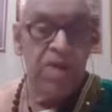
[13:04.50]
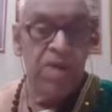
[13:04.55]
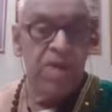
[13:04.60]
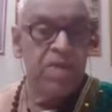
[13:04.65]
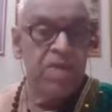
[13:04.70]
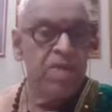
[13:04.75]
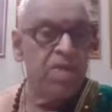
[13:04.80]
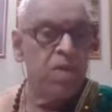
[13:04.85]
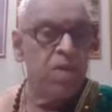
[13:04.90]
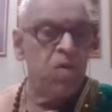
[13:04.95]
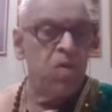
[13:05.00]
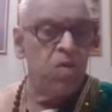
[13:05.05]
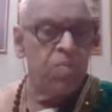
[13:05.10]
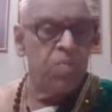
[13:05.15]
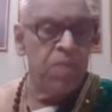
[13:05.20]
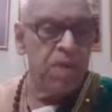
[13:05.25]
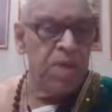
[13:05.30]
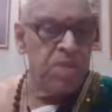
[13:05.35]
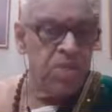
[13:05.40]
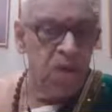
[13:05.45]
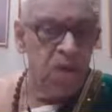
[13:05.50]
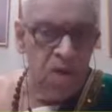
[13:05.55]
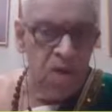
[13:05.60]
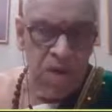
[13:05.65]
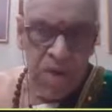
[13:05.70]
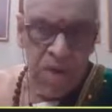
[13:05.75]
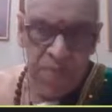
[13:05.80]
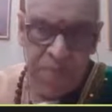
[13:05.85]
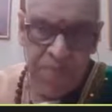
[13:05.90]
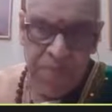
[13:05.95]
Indragopas
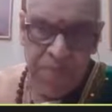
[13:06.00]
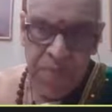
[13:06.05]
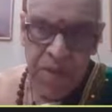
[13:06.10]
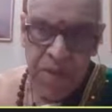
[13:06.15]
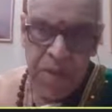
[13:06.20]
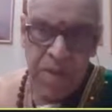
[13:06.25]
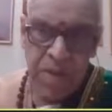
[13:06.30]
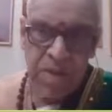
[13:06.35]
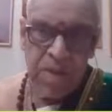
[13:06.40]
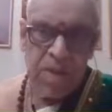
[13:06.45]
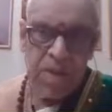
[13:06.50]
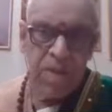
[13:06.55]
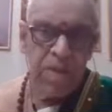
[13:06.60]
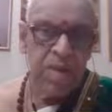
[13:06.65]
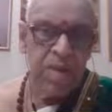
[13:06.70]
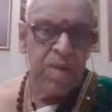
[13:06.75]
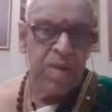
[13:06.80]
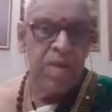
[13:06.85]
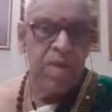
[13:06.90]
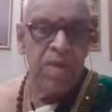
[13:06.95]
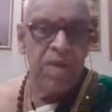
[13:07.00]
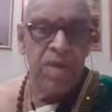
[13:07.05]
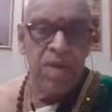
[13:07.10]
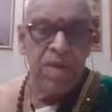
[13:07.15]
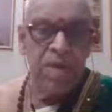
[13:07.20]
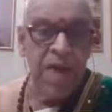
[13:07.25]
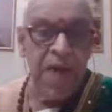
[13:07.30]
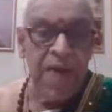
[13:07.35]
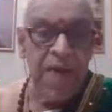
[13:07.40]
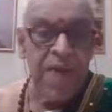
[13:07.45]
are
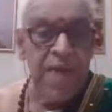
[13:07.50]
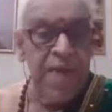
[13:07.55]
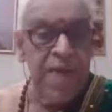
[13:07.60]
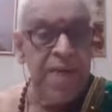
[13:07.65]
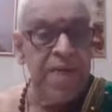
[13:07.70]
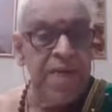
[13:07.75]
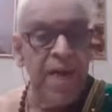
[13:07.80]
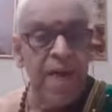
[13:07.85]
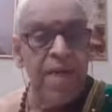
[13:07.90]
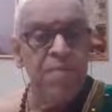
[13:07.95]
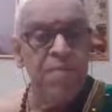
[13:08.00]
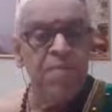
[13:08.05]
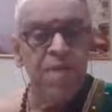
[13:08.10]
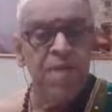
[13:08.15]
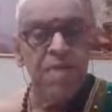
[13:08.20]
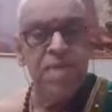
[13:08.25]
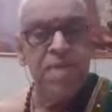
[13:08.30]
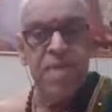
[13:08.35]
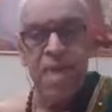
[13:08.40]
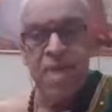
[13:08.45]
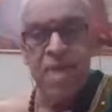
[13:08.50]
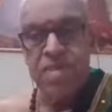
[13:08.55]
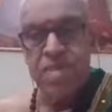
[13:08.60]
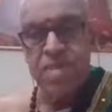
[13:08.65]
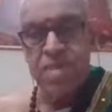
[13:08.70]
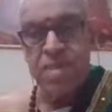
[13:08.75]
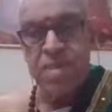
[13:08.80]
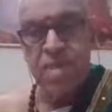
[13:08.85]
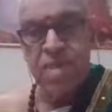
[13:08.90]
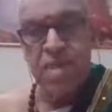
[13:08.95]
rainy time insects.
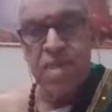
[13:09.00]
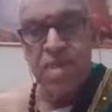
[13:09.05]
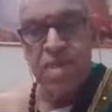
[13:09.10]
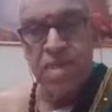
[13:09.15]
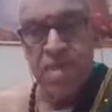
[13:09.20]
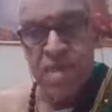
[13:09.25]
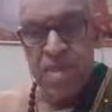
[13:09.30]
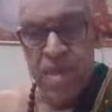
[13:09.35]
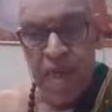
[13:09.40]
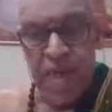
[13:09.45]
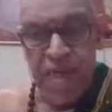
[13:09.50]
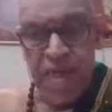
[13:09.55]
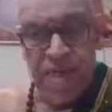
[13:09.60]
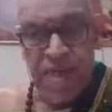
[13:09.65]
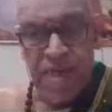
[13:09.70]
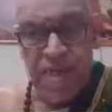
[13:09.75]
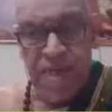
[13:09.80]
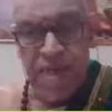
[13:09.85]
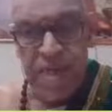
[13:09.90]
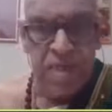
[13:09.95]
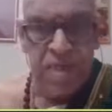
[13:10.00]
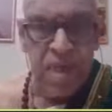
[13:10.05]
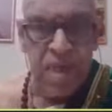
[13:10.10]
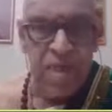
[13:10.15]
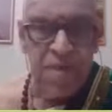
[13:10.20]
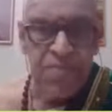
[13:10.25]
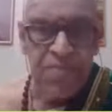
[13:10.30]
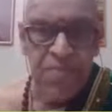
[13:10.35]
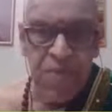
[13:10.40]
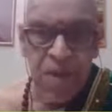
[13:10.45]
In rainy
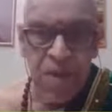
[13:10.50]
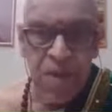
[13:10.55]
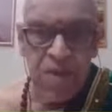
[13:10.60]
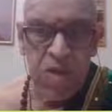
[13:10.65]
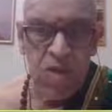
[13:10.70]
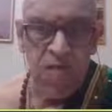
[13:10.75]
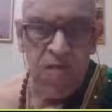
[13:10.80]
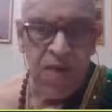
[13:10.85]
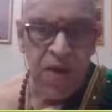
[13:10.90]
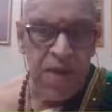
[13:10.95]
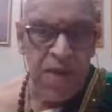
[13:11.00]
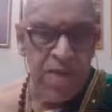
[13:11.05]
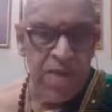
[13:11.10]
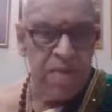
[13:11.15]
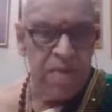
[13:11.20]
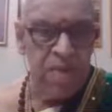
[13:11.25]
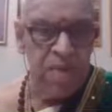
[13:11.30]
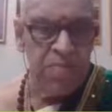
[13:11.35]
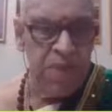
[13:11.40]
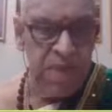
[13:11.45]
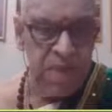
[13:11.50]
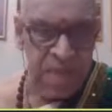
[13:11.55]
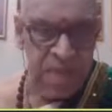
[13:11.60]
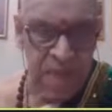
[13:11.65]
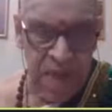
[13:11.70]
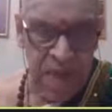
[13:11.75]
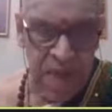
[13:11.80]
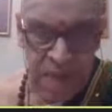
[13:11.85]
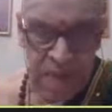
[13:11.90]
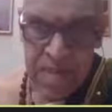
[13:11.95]
season, you find some
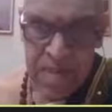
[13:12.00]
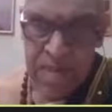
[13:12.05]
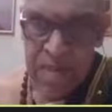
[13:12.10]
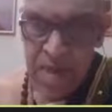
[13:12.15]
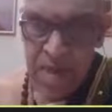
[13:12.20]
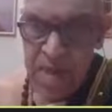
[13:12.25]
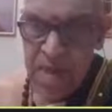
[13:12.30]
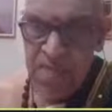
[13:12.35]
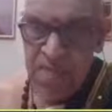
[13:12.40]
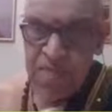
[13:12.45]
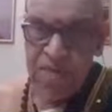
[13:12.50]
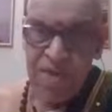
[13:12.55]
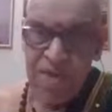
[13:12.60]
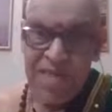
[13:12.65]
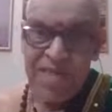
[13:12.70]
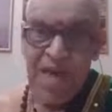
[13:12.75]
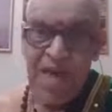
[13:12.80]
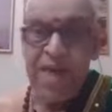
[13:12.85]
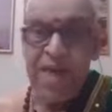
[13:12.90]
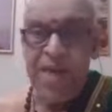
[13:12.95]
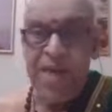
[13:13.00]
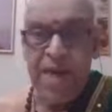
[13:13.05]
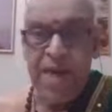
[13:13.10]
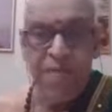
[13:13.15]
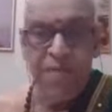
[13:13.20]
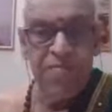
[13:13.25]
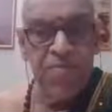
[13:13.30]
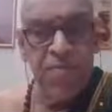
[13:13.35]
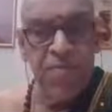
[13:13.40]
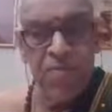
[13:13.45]
insects which are shining